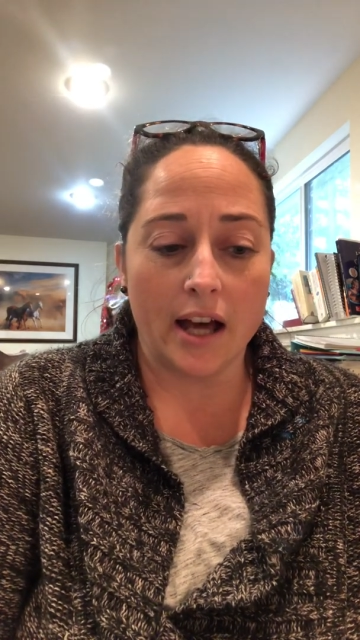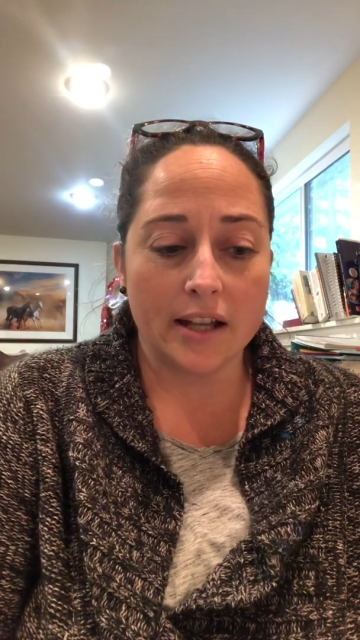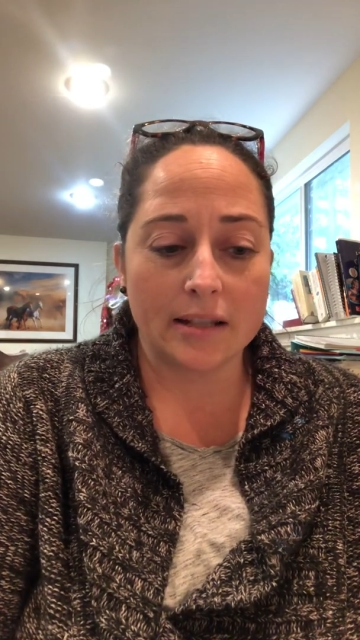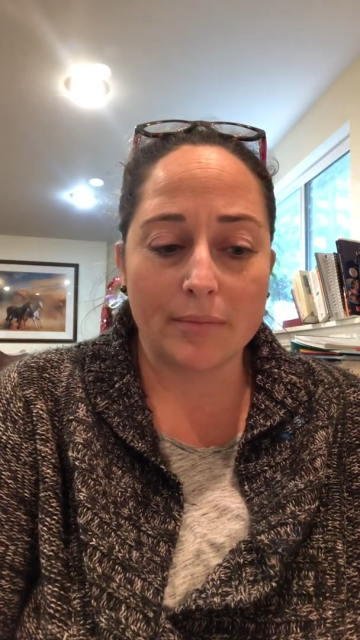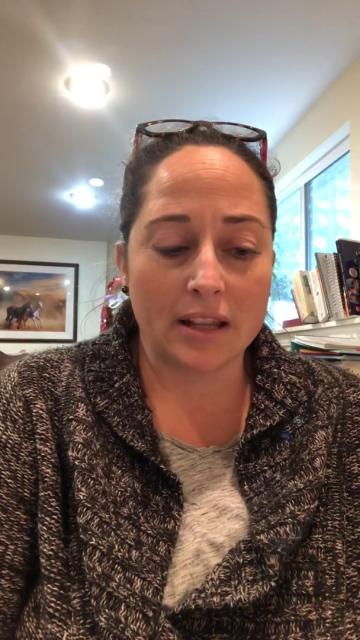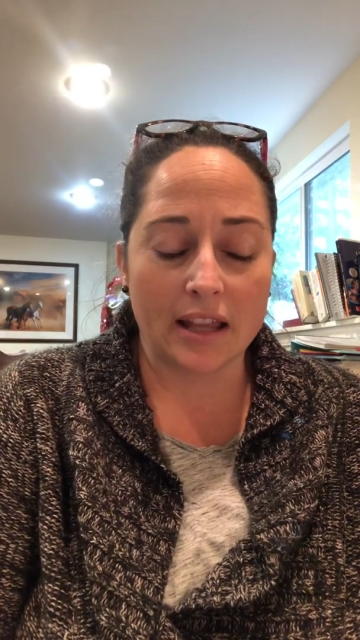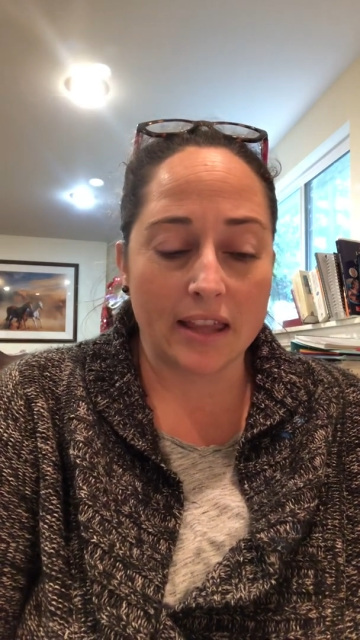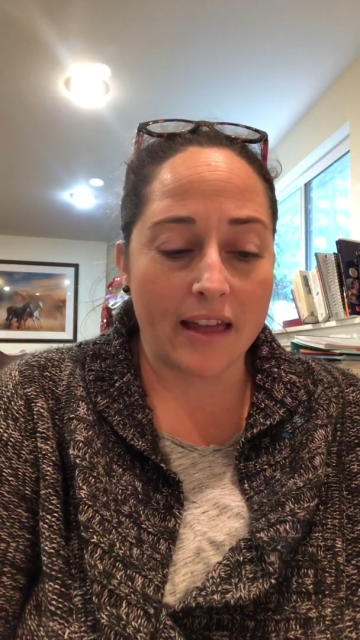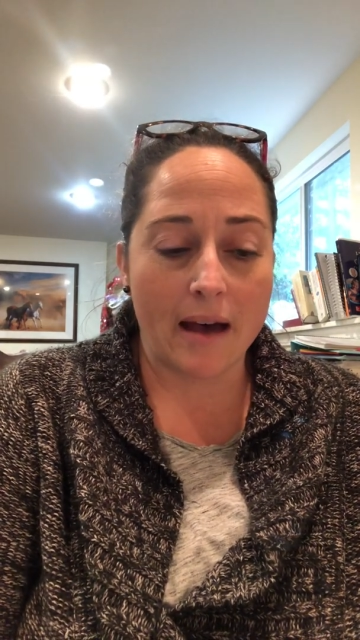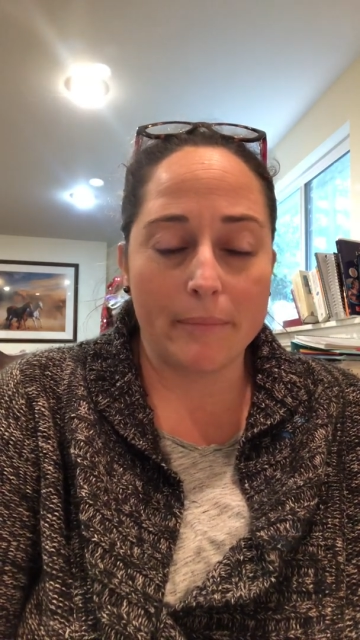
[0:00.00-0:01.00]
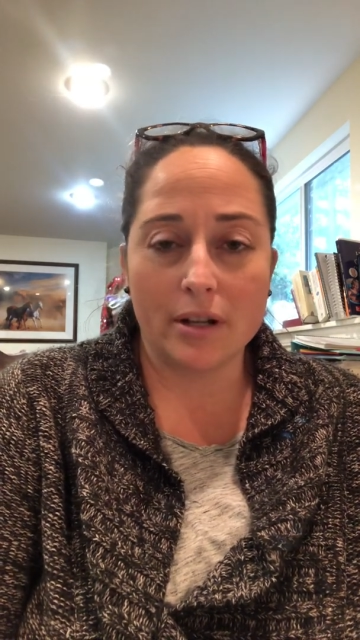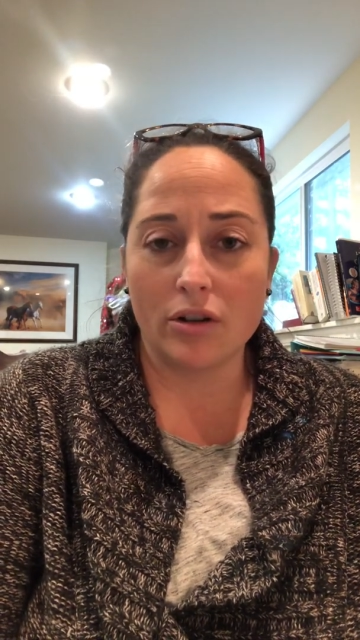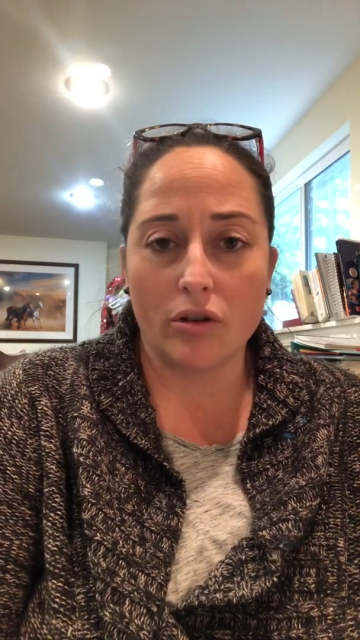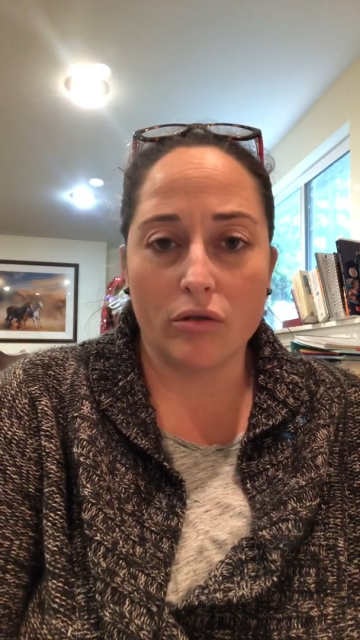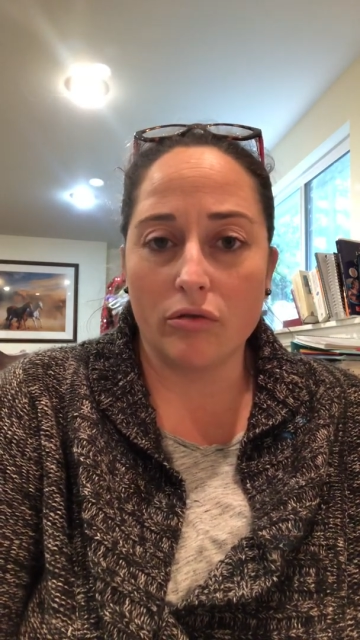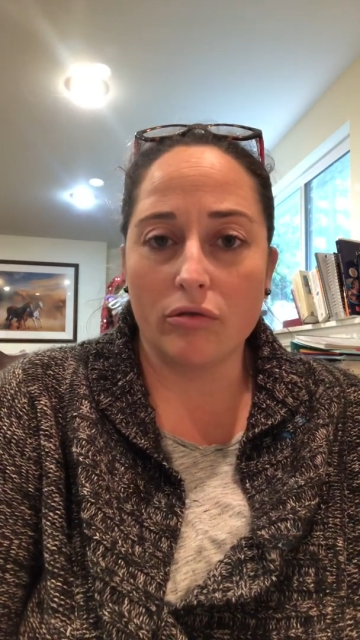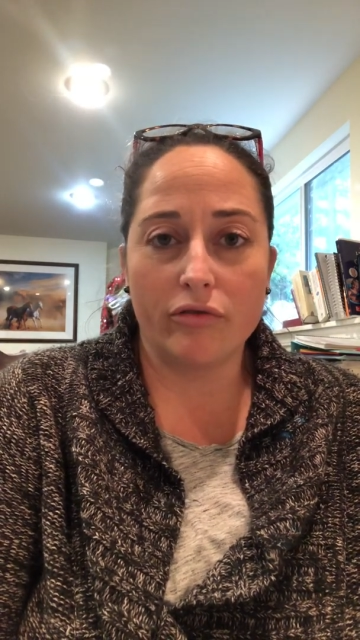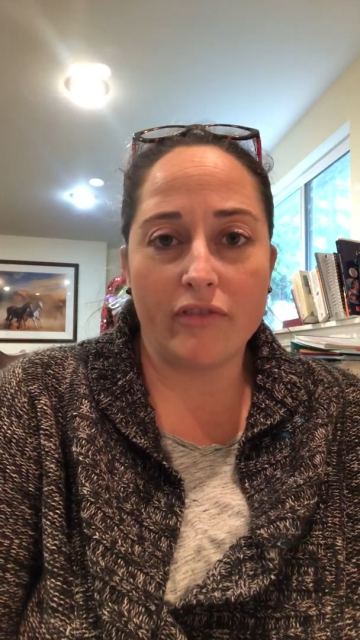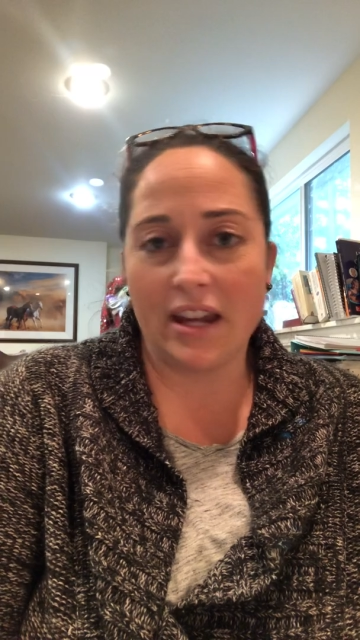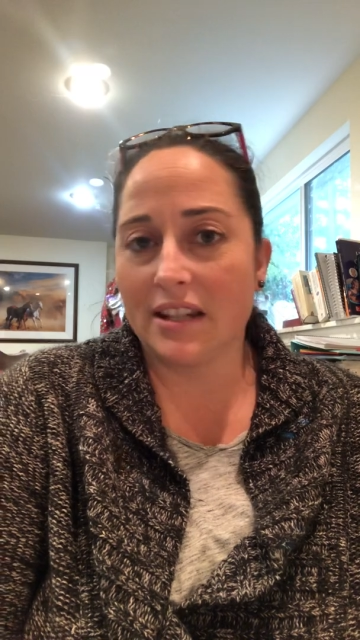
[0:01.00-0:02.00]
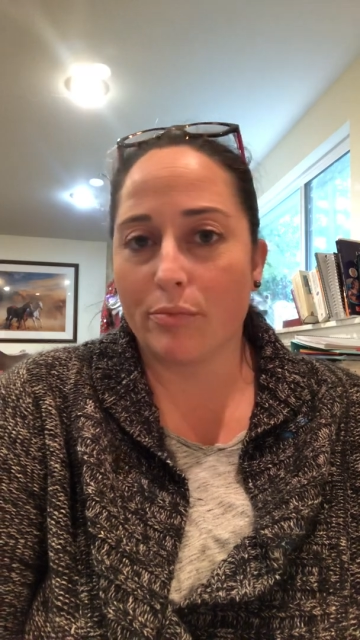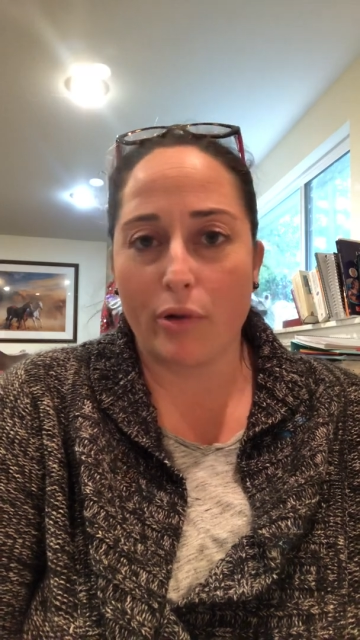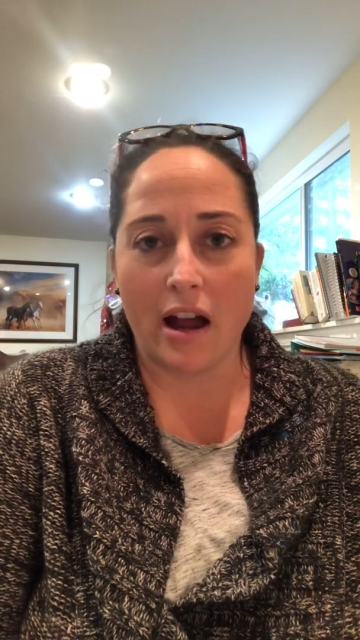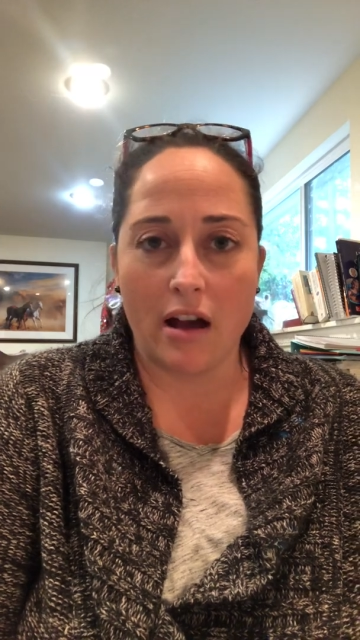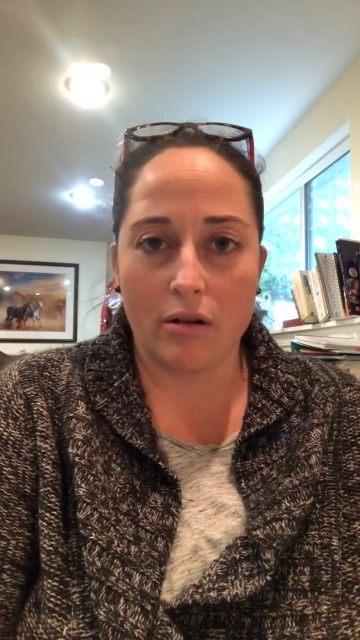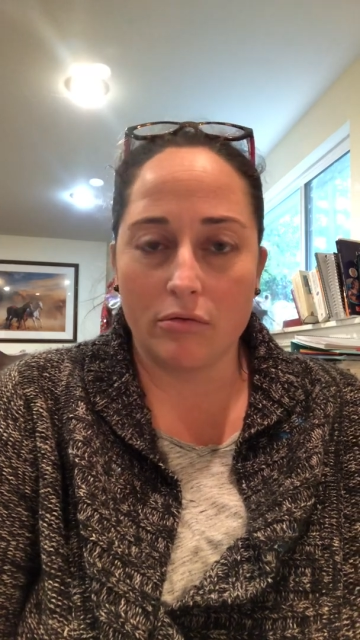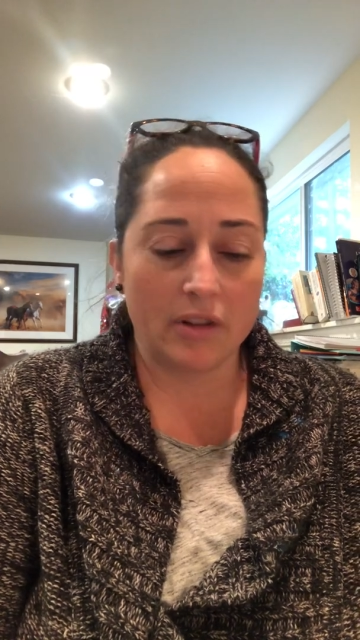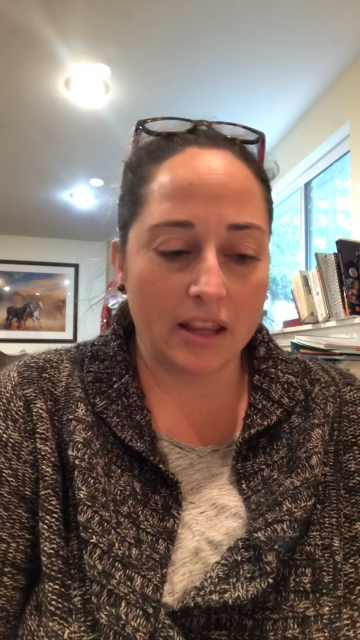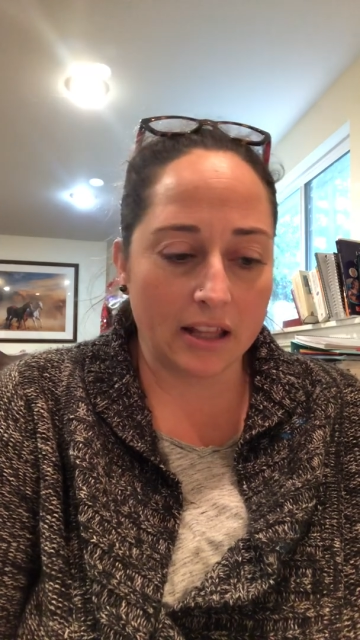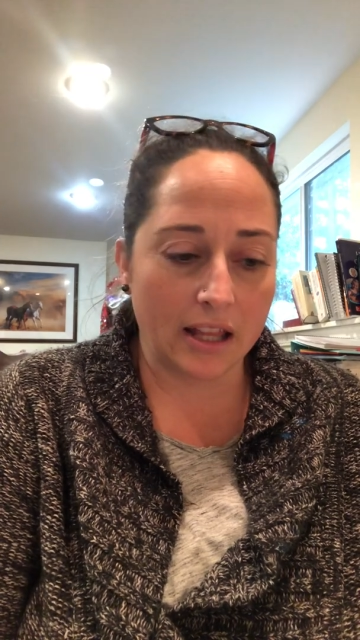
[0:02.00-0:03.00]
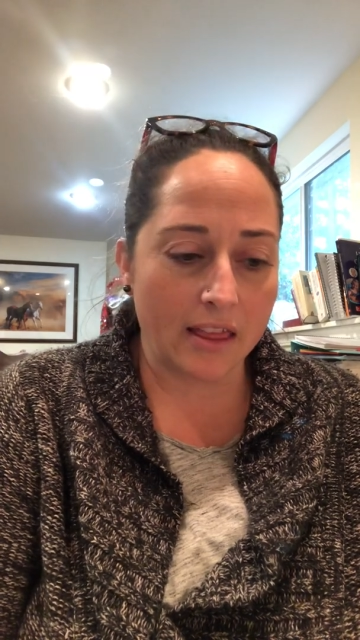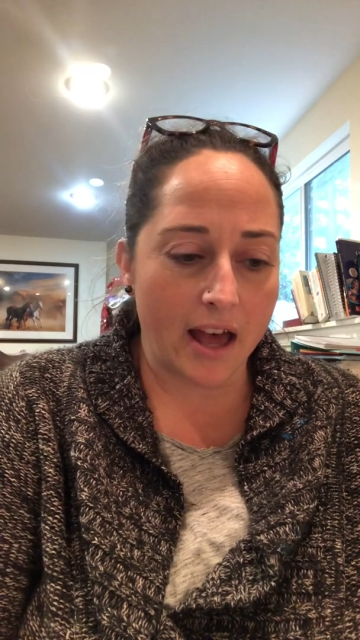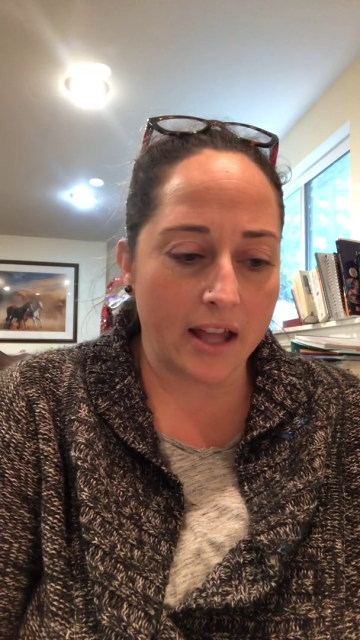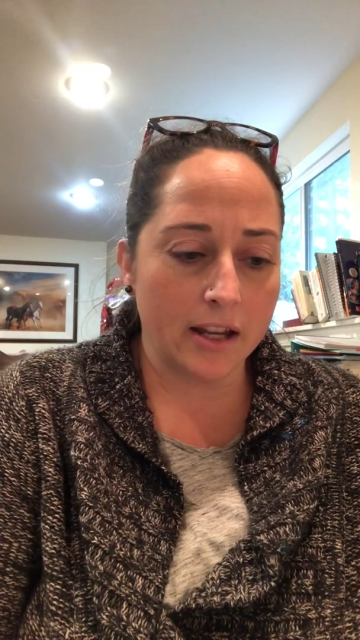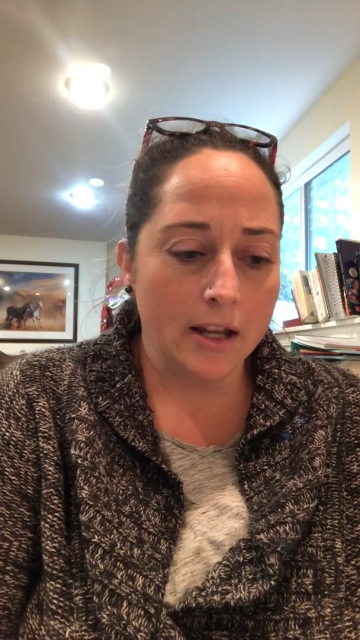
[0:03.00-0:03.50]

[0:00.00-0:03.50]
something like that, but no face, brow, nothing like that.